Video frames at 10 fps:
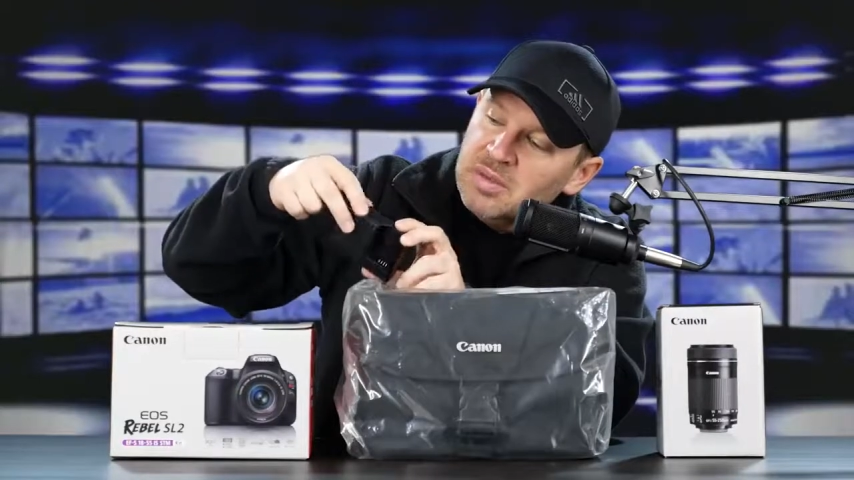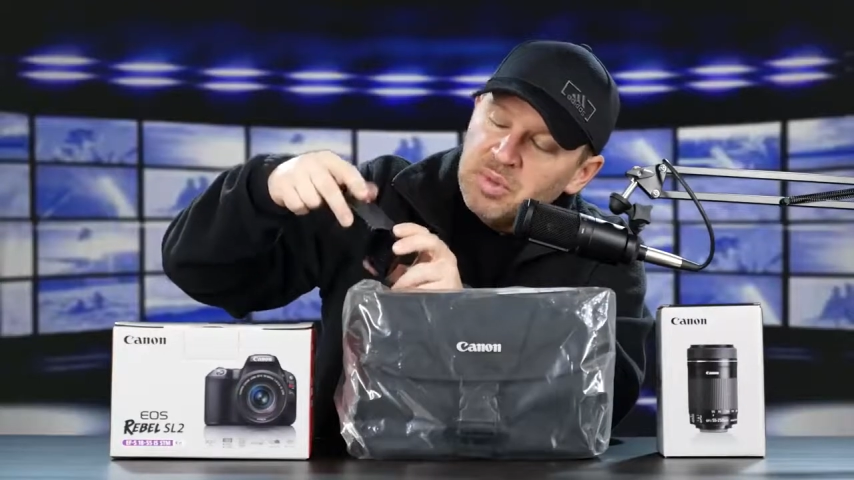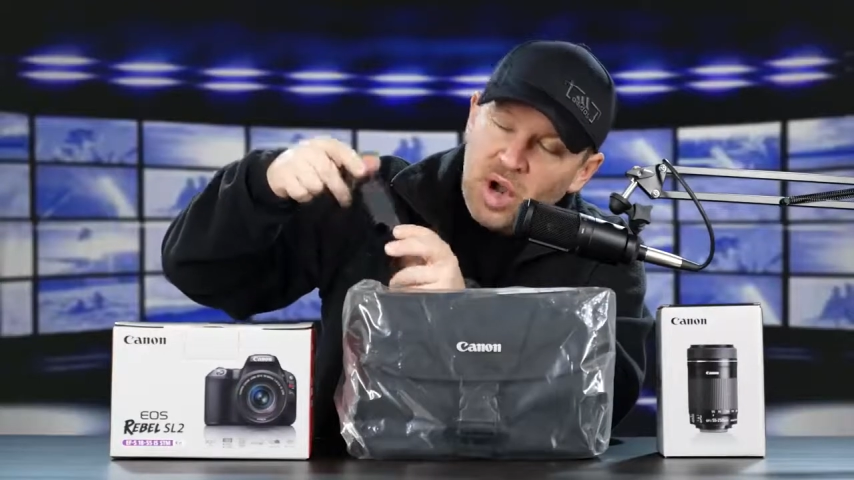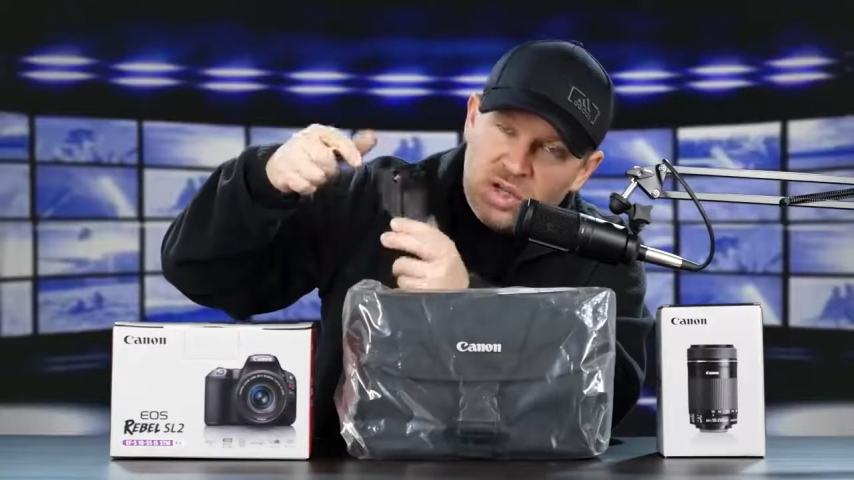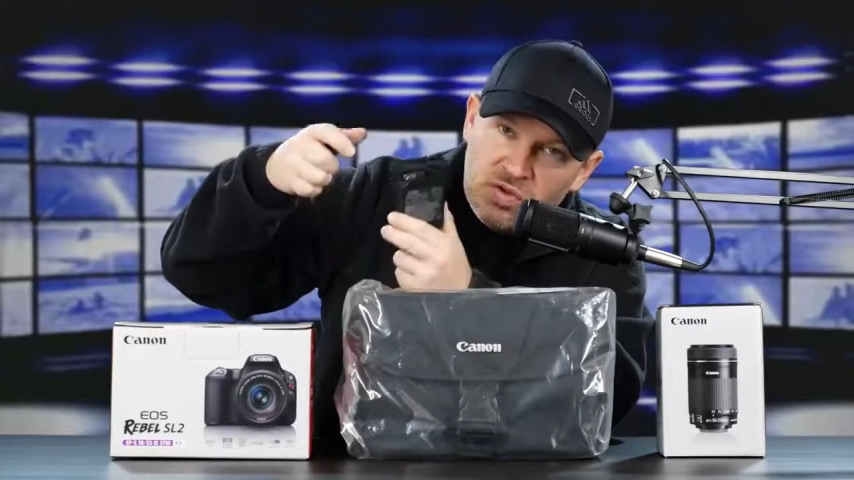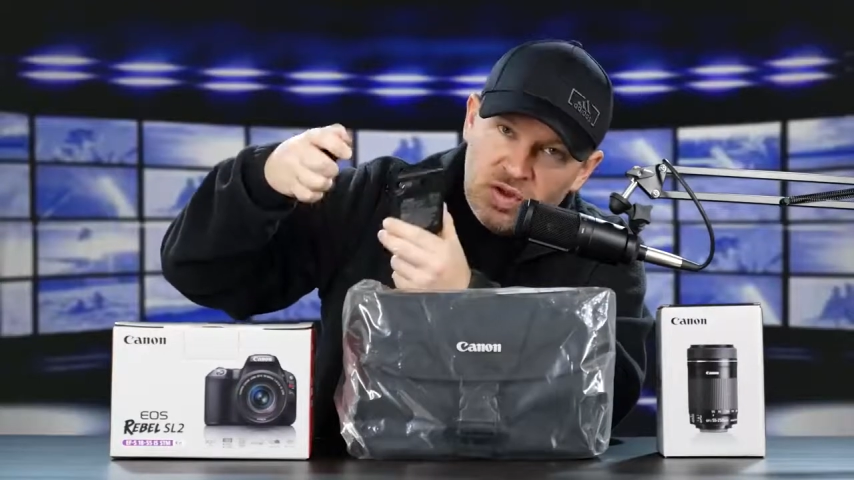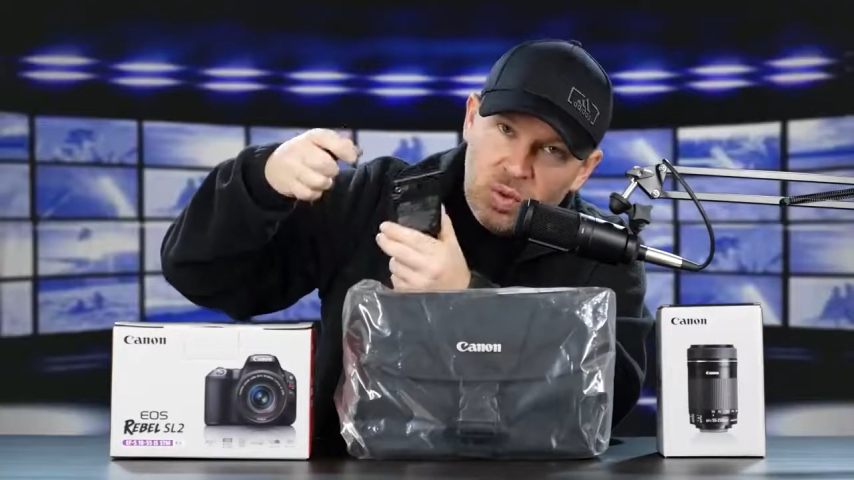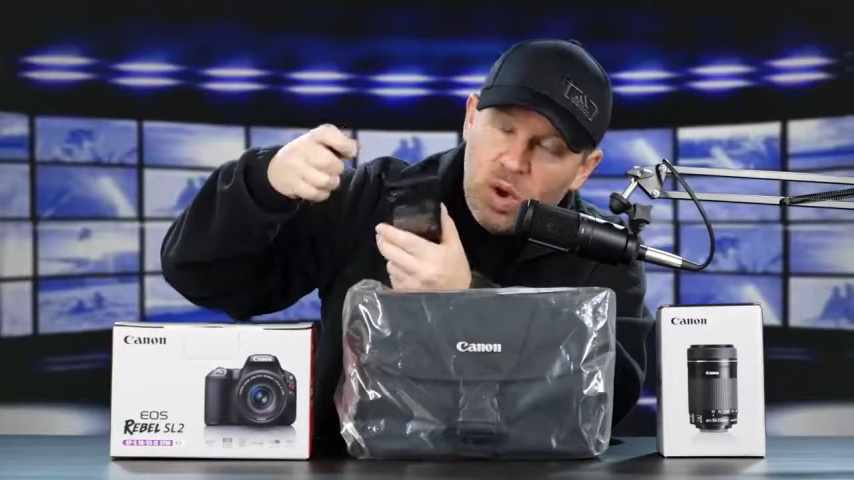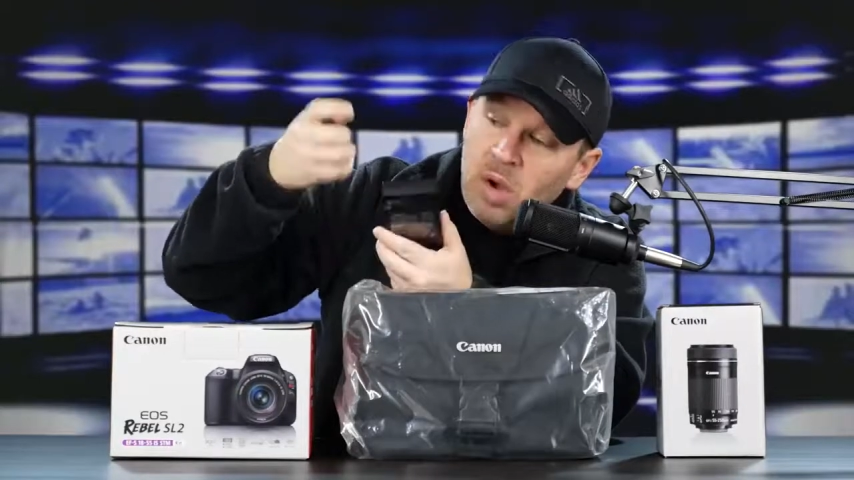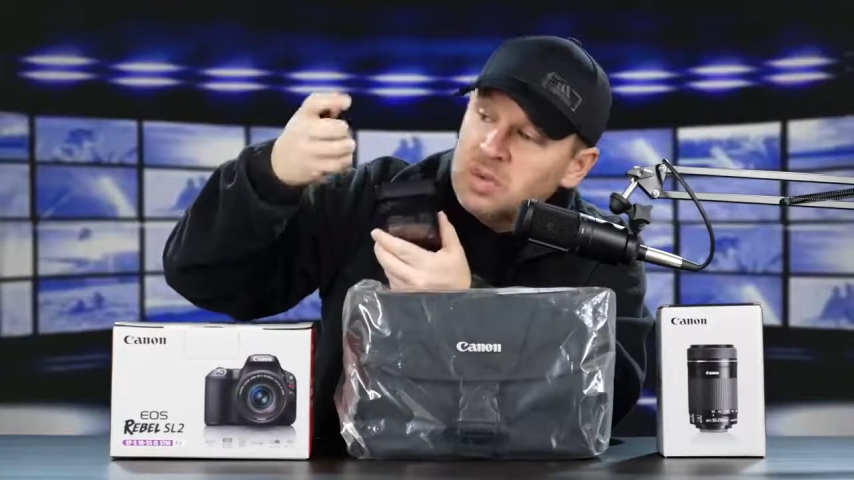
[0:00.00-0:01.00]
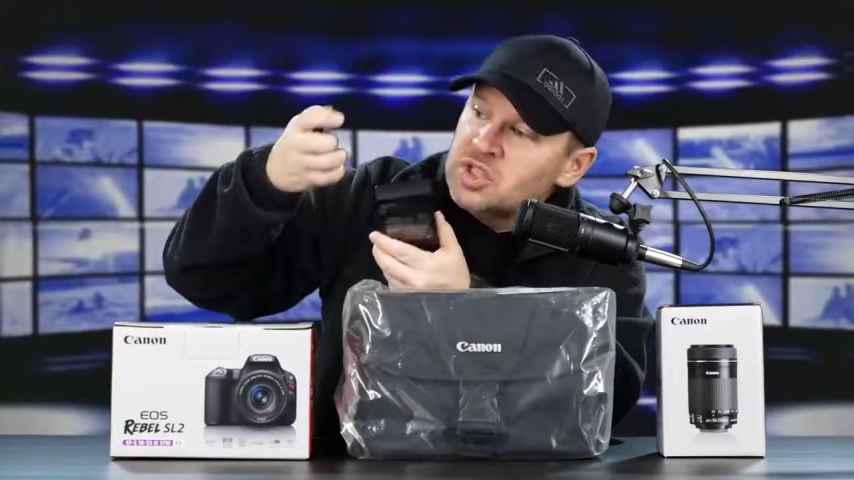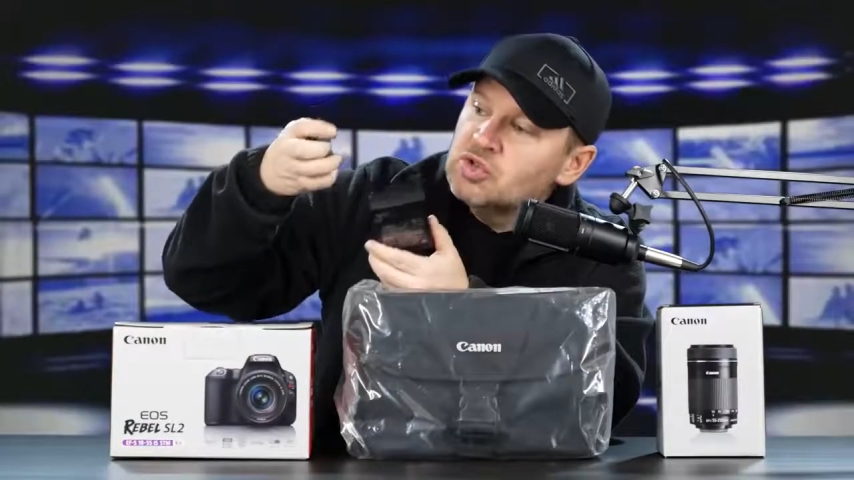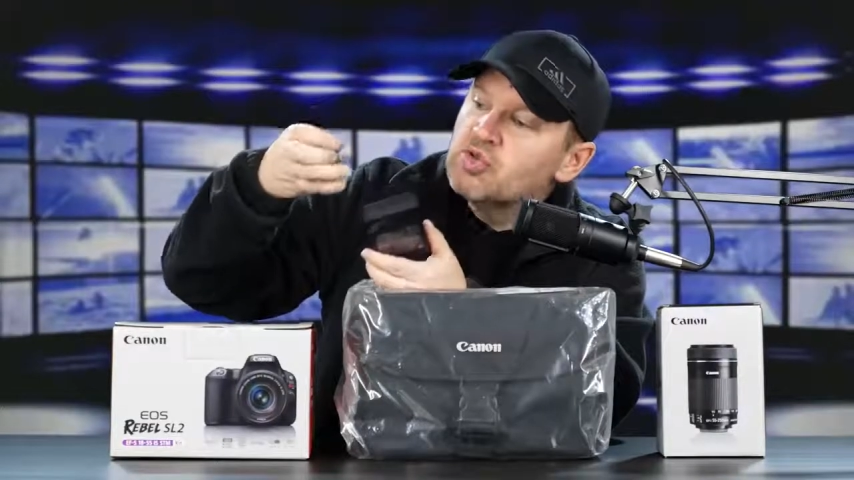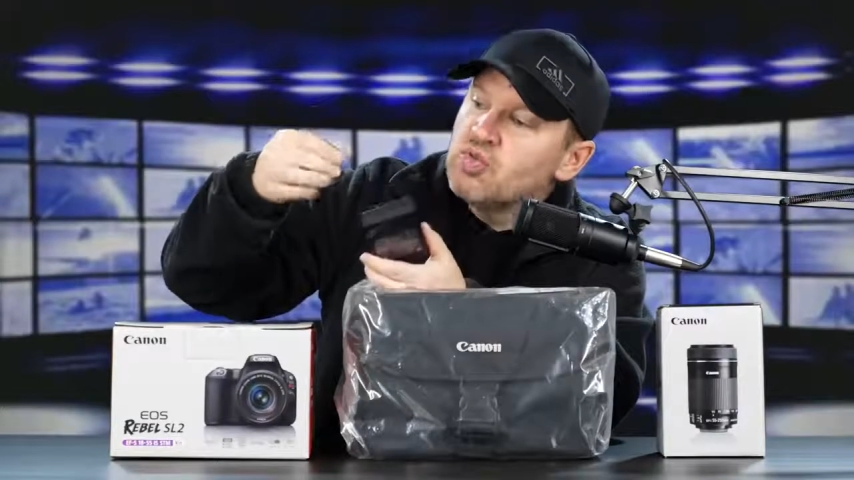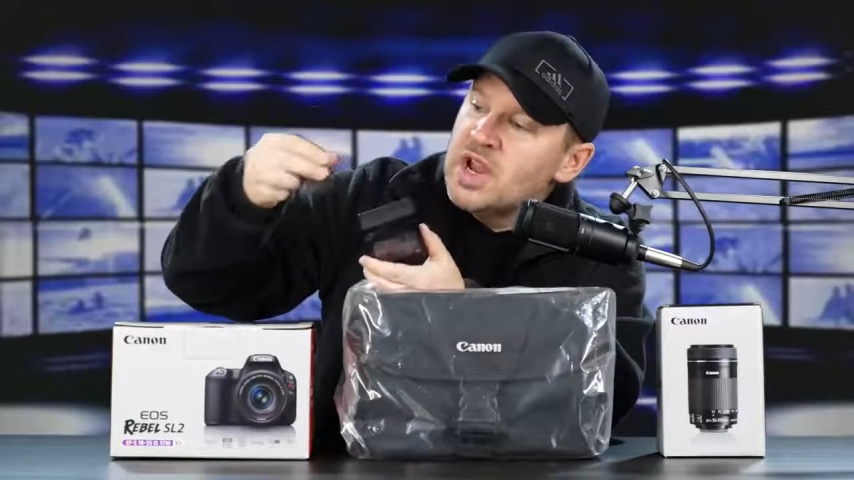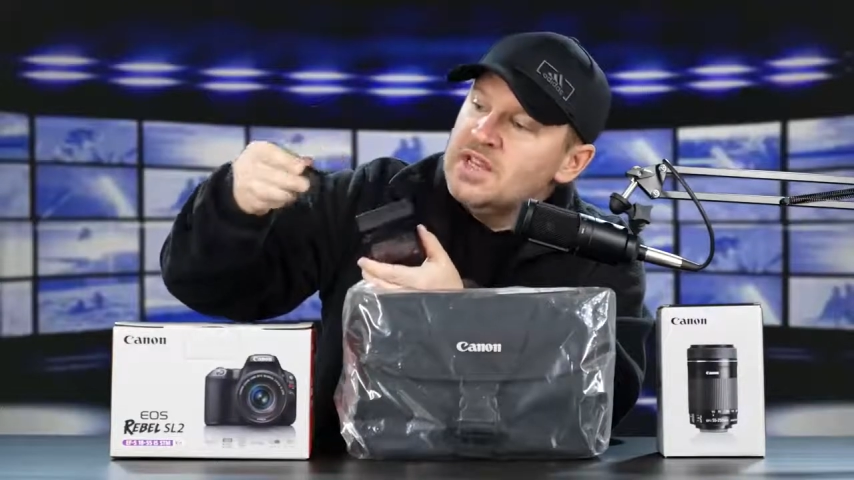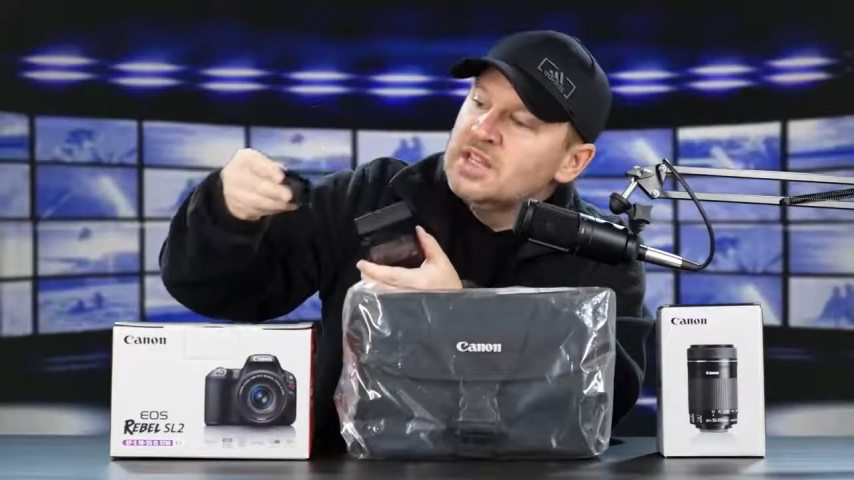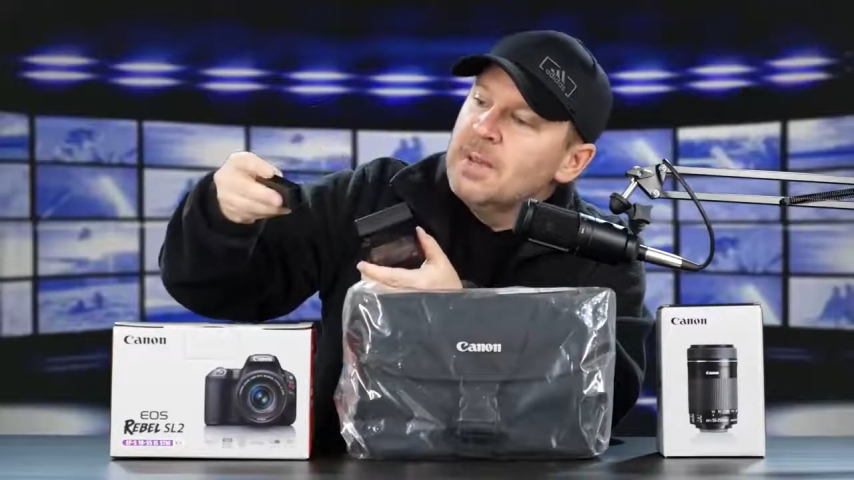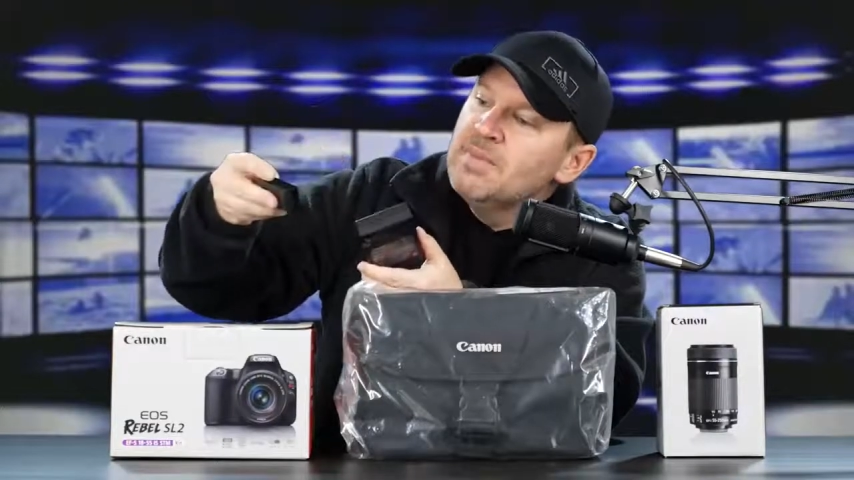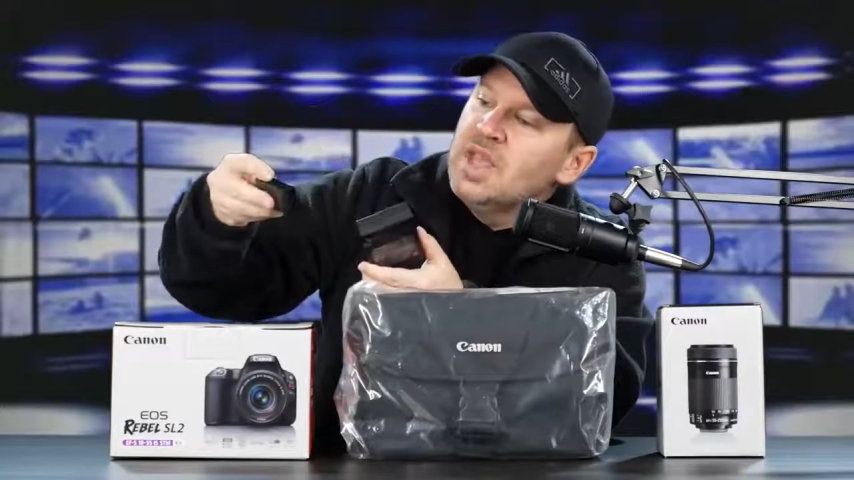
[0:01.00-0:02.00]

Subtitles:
prongs for the wall, which is great.